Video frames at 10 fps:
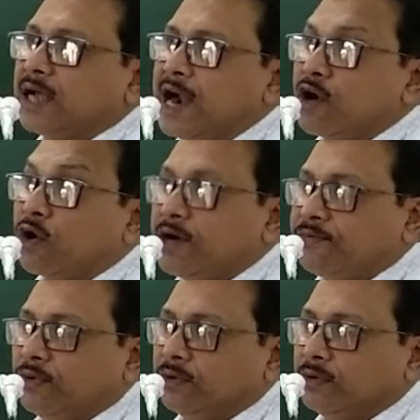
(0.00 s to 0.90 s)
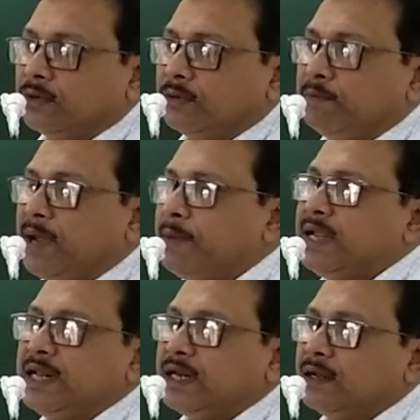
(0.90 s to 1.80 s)
Android phone.
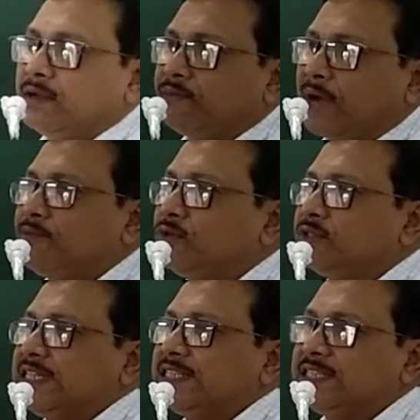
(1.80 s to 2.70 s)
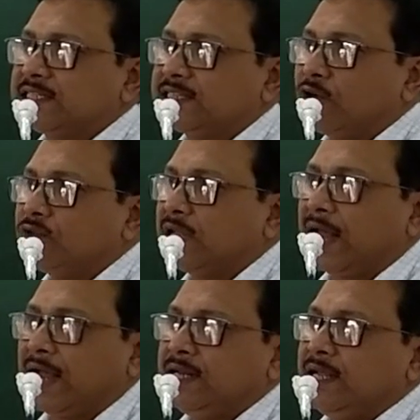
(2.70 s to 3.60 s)
Maybe in 5 to 6 years down the
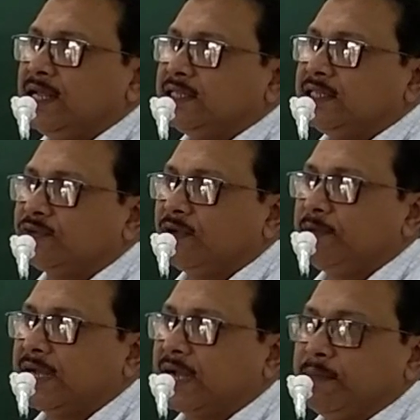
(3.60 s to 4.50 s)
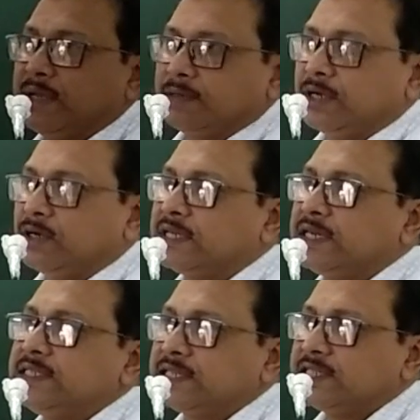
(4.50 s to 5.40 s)
line, this will be coming because
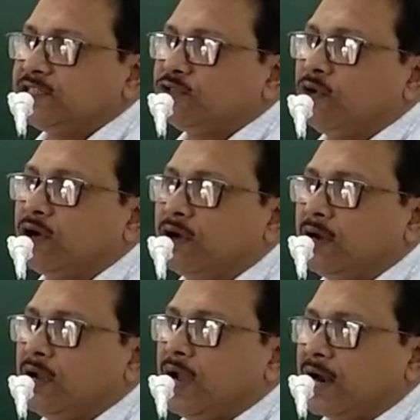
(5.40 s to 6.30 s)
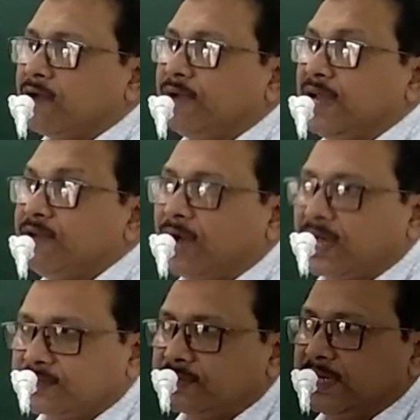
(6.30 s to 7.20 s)
the research is going on a very
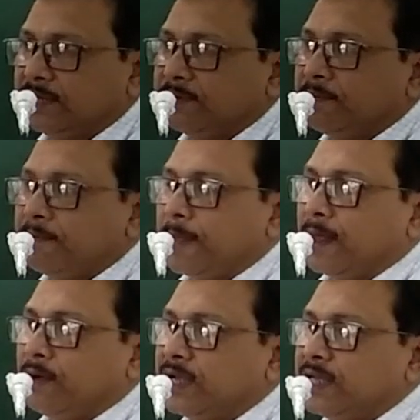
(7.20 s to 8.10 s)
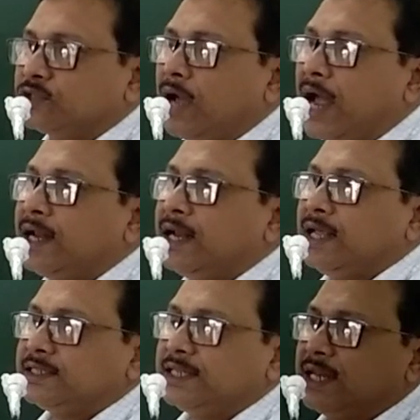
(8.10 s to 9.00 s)
fast rate. Okay, so
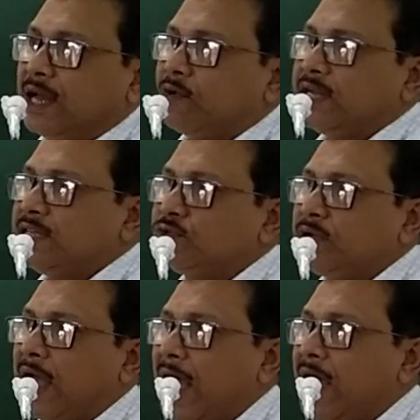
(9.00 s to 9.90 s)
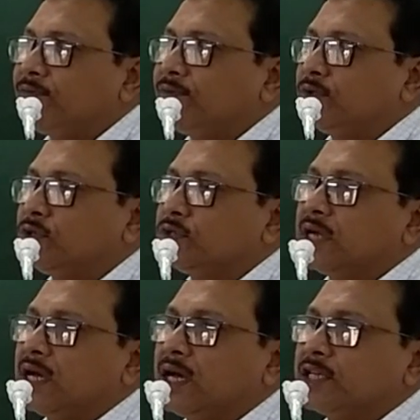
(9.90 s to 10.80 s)
and see nowadays we have
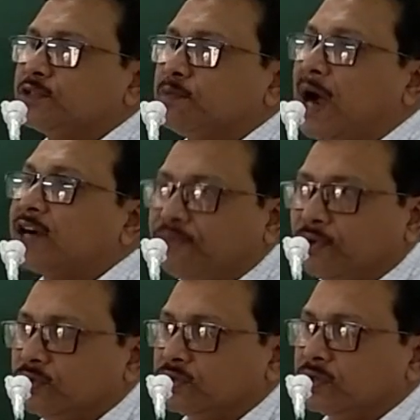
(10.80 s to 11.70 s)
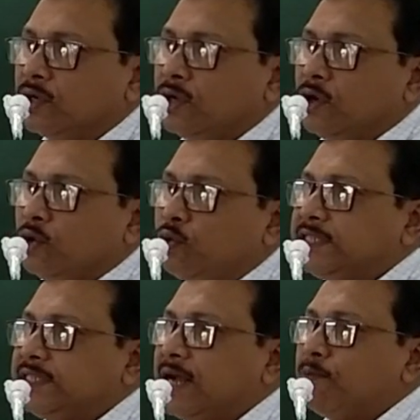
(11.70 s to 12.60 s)
those smartphones
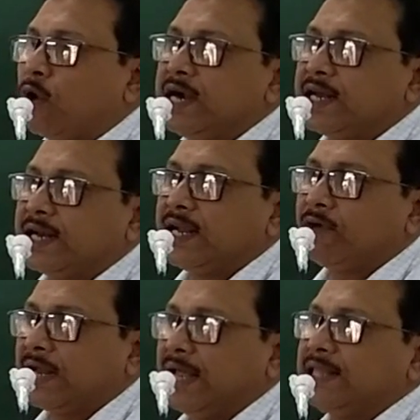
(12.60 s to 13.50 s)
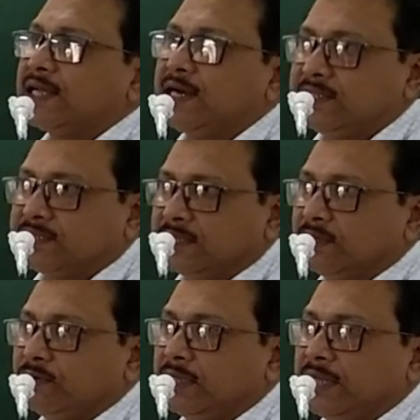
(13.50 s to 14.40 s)
which are monitoring our health
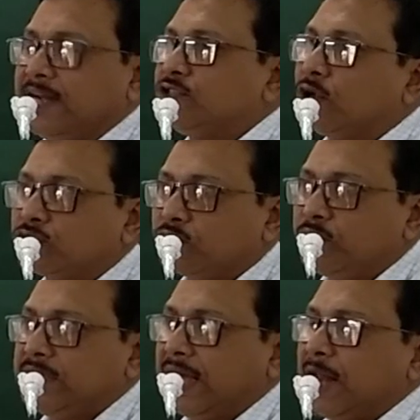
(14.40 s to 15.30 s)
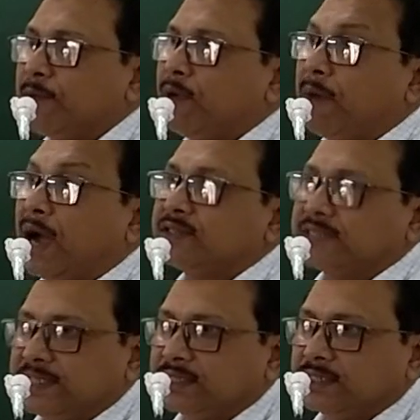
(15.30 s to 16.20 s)
condition. That is also with the help of
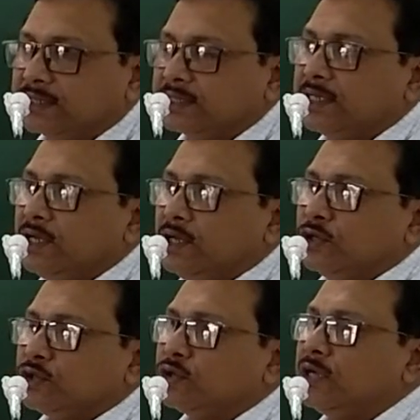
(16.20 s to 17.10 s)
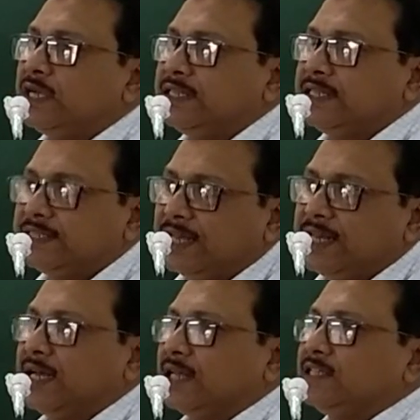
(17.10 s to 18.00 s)
biosensors. So in this
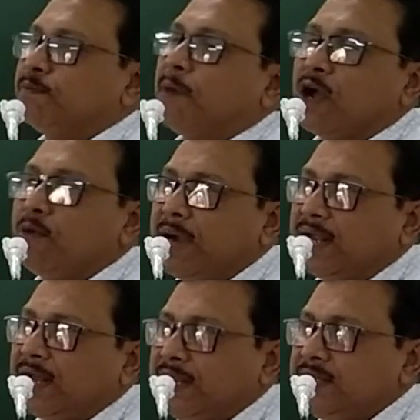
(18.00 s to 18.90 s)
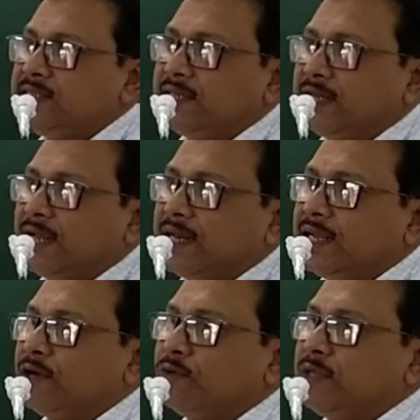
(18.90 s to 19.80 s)
area, this biomedical
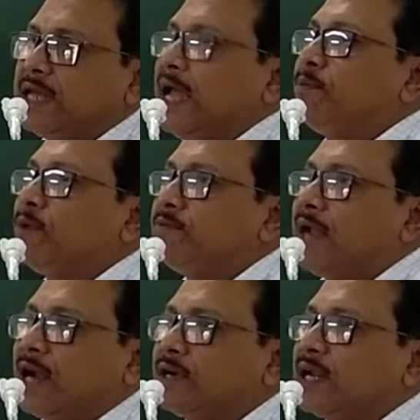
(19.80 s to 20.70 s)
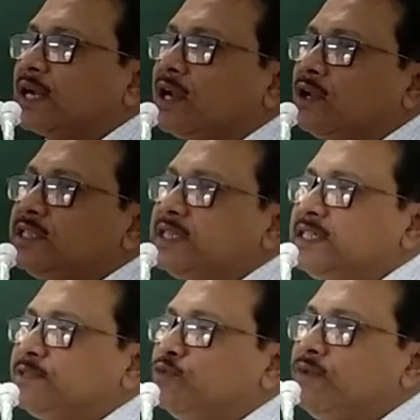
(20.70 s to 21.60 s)
engineering with the help of nanotechnology
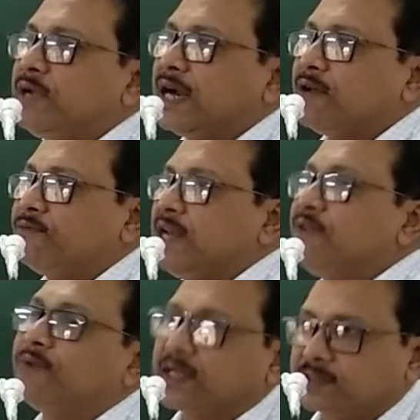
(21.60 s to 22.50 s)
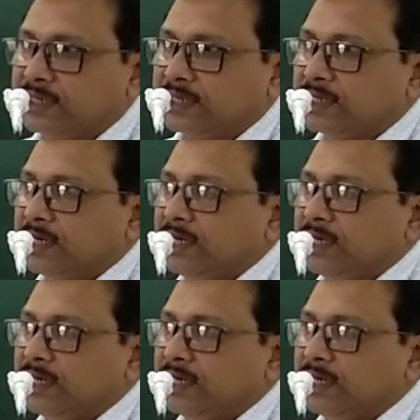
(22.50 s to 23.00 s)
is moving at a very fast rate.